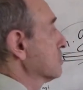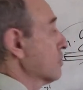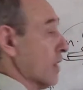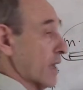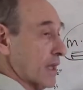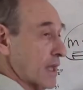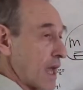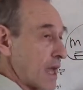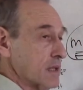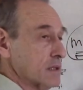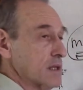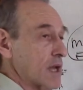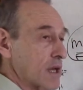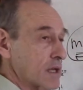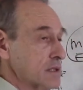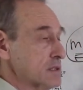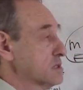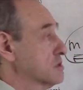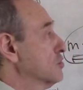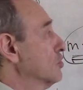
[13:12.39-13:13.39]
So again, I
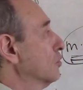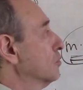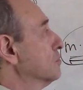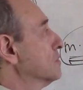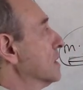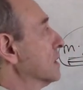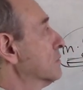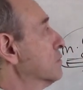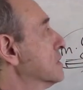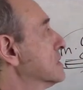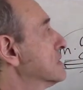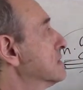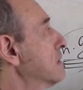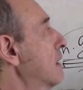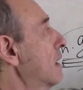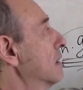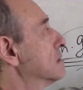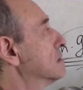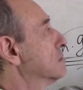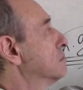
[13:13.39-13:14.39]
assume that we
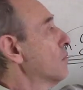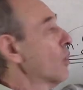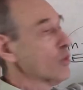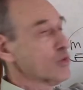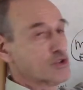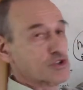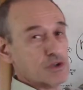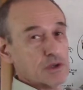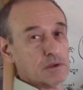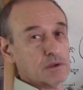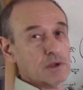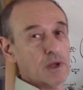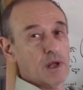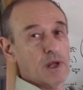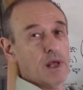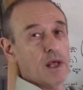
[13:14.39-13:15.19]
start motion